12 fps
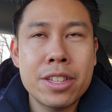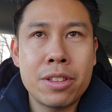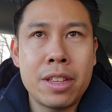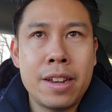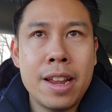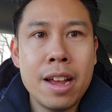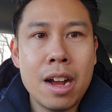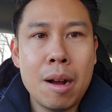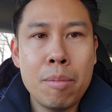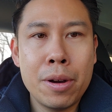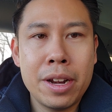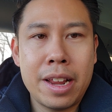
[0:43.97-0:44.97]
So the net
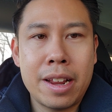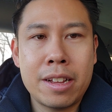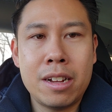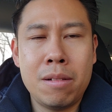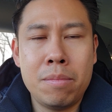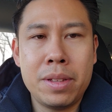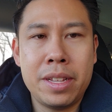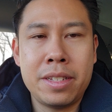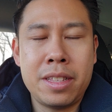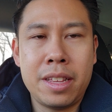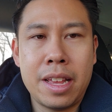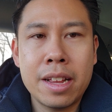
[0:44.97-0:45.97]
operating income is
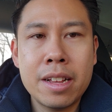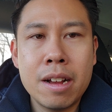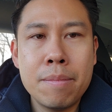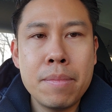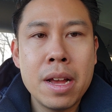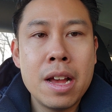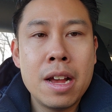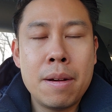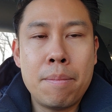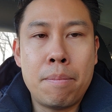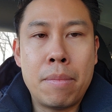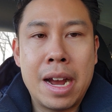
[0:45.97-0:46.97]
the income
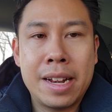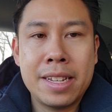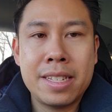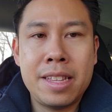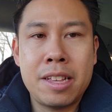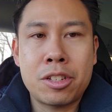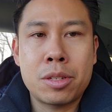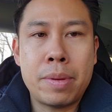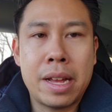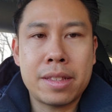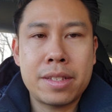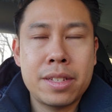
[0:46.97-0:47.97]
minus the
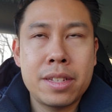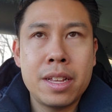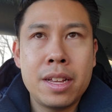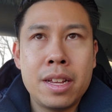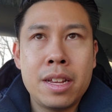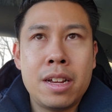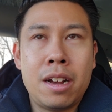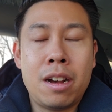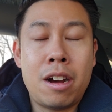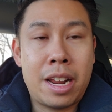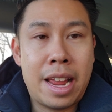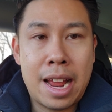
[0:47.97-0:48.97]
expense
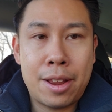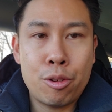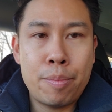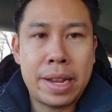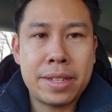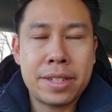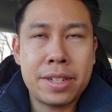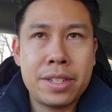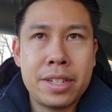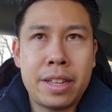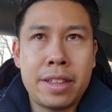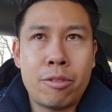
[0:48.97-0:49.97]
on an annual basis,
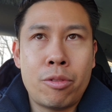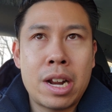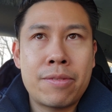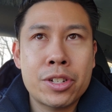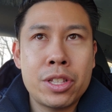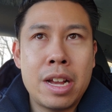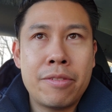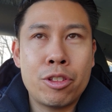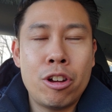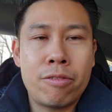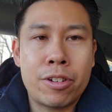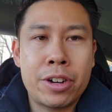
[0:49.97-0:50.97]
and then whatever is left
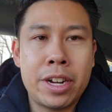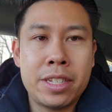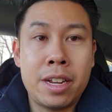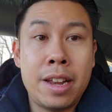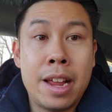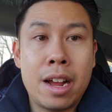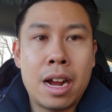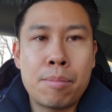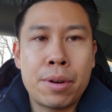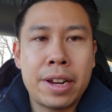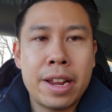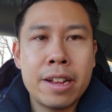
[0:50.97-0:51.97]
over is a net
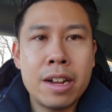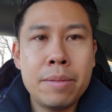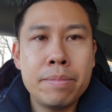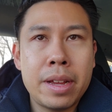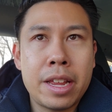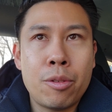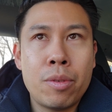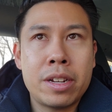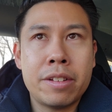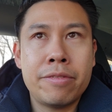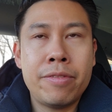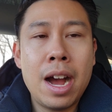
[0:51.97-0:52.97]
operating income, and you want
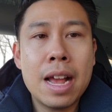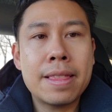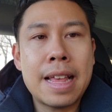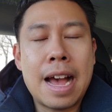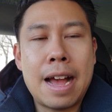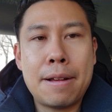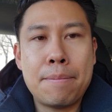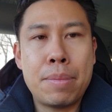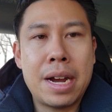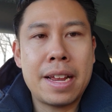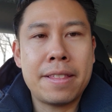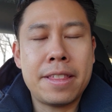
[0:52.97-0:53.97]
to divide that
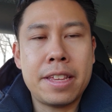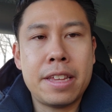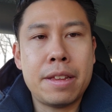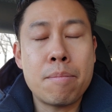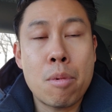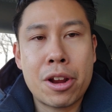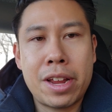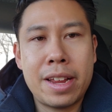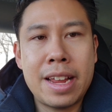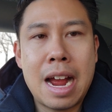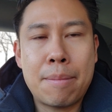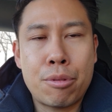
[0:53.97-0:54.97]
by the market
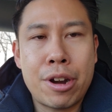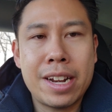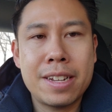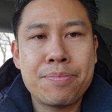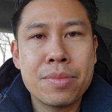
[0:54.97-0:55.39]
cap rate.